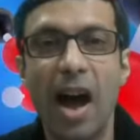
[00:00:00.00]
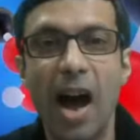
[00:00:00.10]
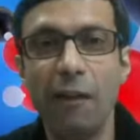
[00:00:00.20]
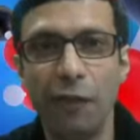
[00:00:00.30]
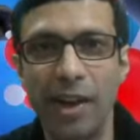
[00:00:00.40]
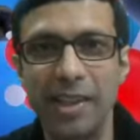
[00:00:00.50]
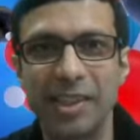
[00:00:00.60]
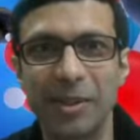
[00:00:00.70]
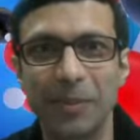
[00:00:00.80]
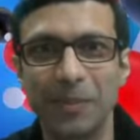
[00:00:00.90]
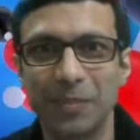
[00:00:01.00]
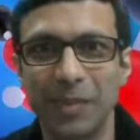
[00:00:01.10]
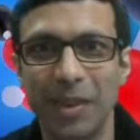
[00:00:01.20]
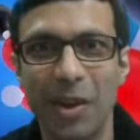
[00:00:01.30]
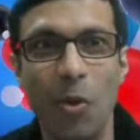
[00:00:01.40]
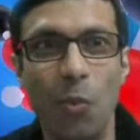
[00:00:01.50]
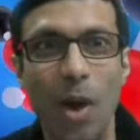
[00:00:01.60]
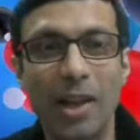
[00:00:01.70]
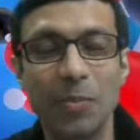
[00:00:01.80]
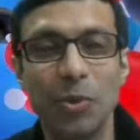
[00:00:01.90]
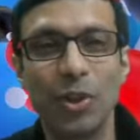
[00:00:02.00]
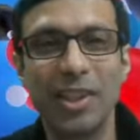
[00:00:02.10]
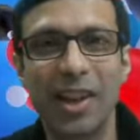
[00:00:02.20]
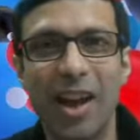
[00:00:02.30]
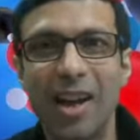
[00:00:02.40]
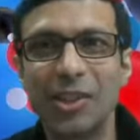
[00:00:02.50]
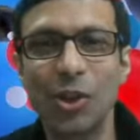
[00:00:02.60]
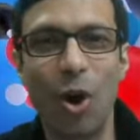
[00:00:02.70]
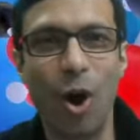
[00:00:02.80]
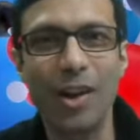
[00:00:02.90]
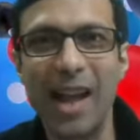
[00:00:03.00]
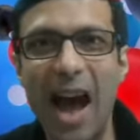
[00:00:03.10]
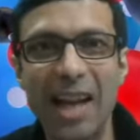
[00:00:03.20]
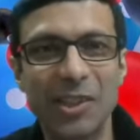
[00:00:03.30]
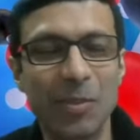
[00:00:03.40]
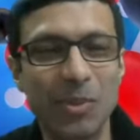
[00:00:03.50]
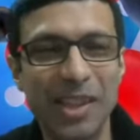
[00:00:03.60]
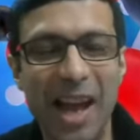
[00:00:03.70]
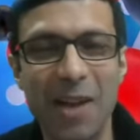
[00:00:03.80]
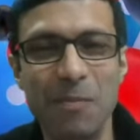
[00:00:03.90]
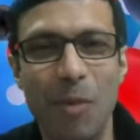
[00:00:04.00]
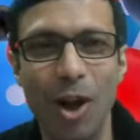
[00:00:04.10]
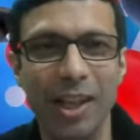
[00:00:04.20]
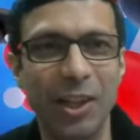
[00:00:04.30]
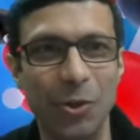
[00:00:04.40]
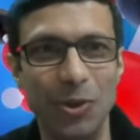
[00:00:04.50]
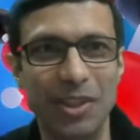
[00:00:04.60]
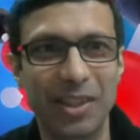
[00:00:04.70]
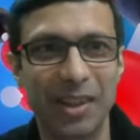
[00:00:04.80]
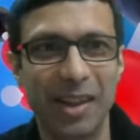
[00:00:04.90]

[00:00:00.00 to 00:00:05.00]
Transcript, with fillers: Hi friends, welcome to this class on atoms and molecules,